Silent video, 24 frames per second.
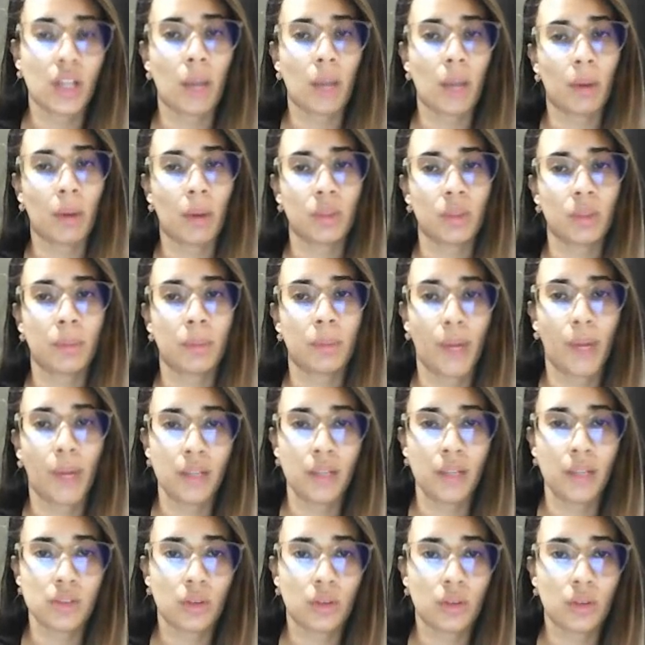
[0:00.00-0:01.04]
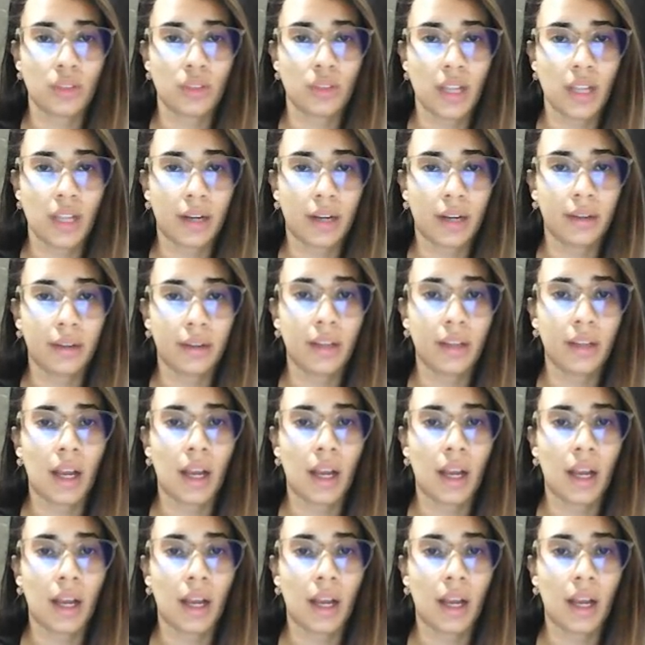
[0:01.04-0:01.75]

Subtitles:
about the Brainstorm diagram,